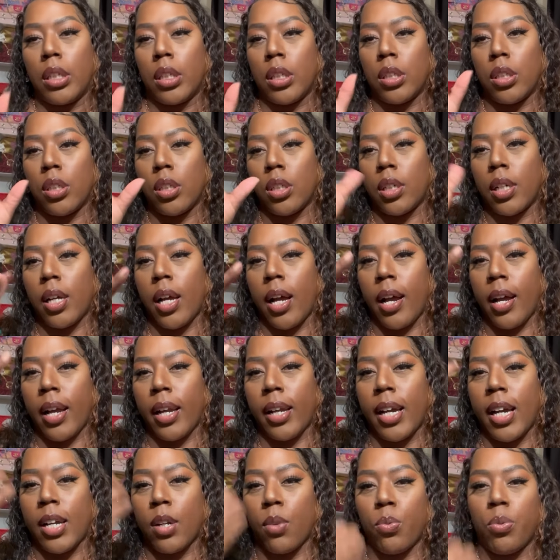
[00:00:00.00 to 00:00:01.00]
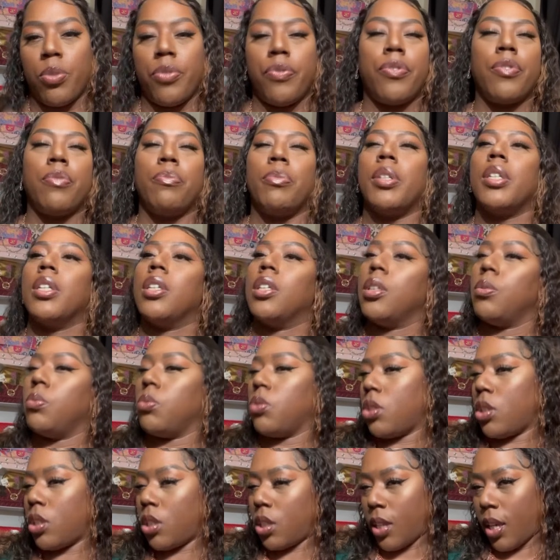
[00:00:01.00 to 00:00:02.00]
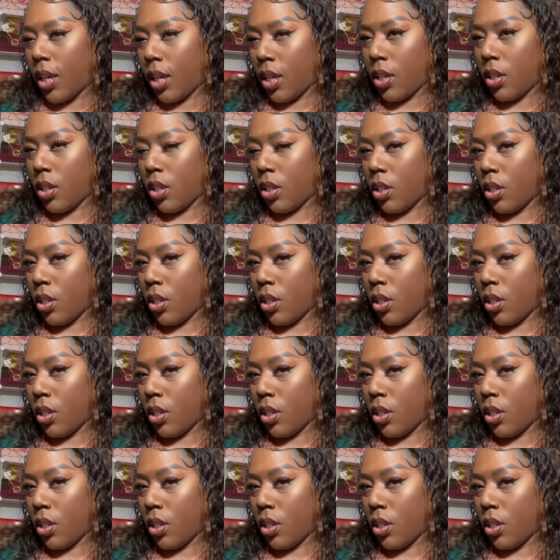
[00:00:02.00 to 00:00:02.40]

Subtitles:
and the guy got a whiff of me, and he was just like,